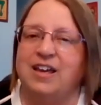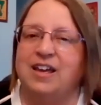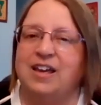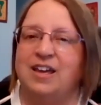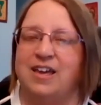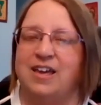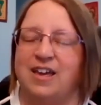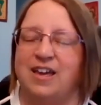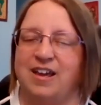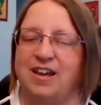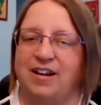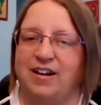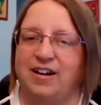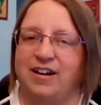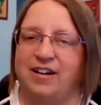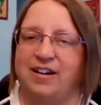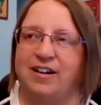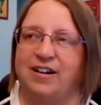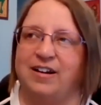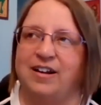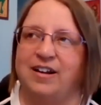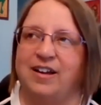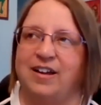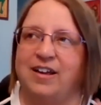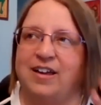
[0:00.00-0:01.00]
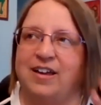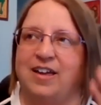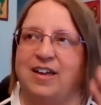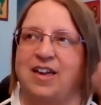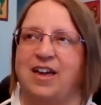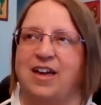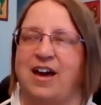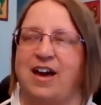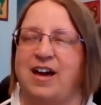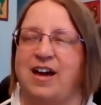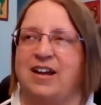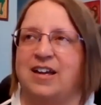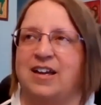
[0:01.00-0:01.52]
Here, he
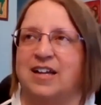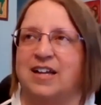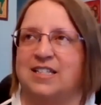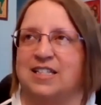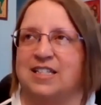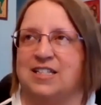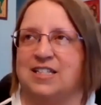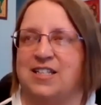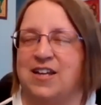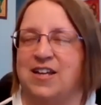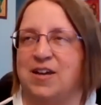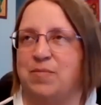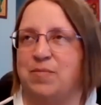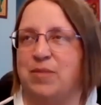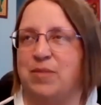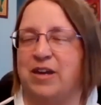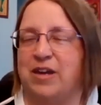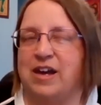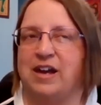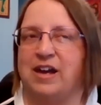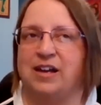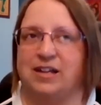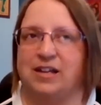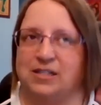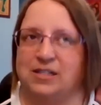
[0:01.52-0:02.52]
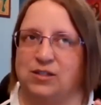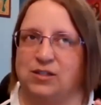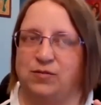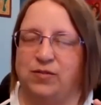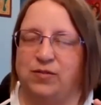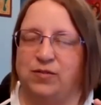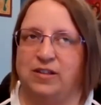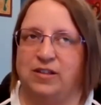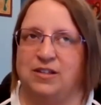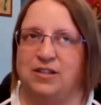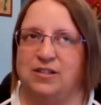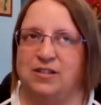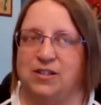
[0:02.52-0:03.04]
kind of gets a tip, he kind of gets a
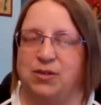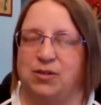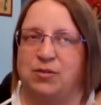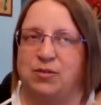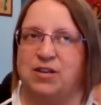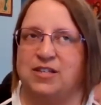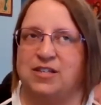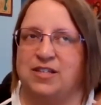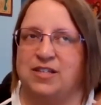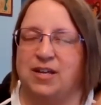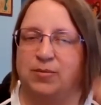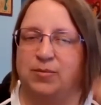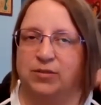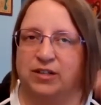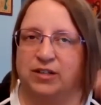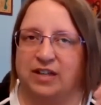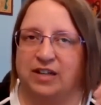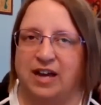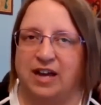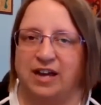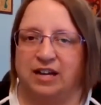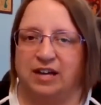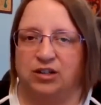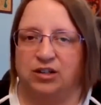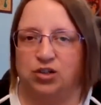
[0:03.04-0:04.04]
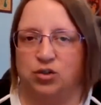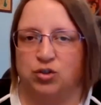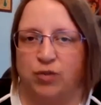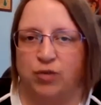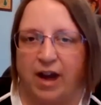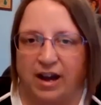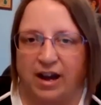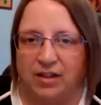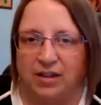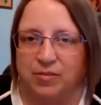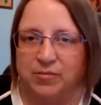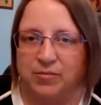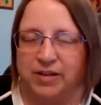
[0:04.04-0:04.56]
feeling, so he's able to kind of
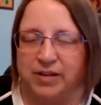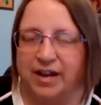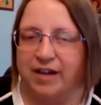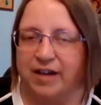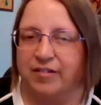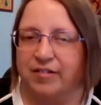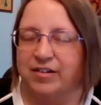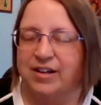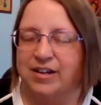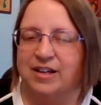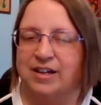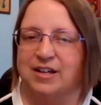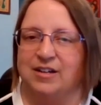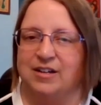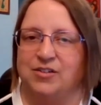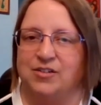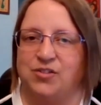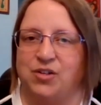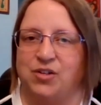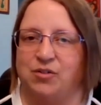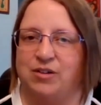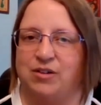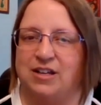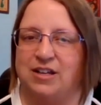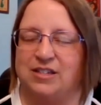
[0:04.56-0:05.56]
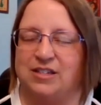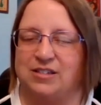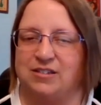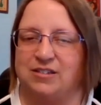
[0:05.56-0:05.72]
track them down. So